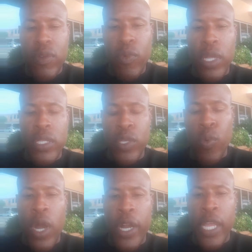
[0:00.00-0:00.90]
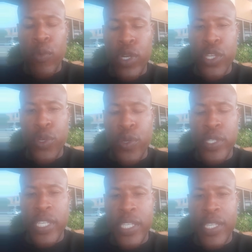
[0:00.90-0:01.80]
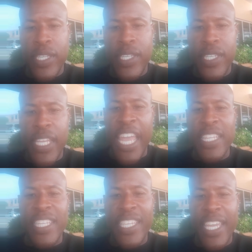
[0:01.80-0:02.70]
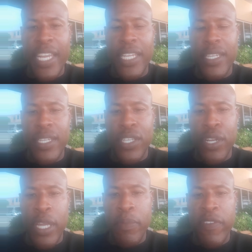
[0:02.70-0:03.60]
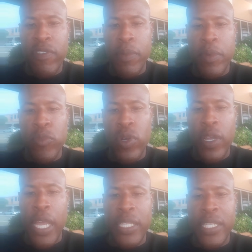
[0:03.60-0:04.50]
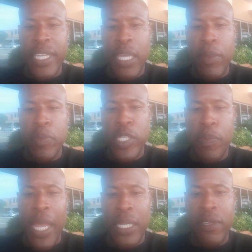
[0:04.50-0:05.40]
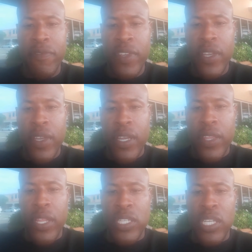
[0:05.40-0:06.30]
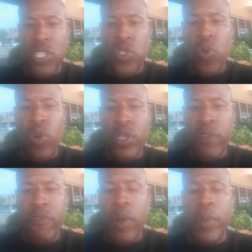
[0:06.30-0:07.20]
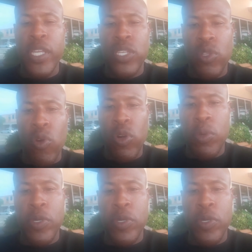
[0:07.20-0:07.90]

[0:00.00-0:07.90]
what the word I want to use is entertaining. You know what I mean? From a more entertainment perspective, not just touring you from a historical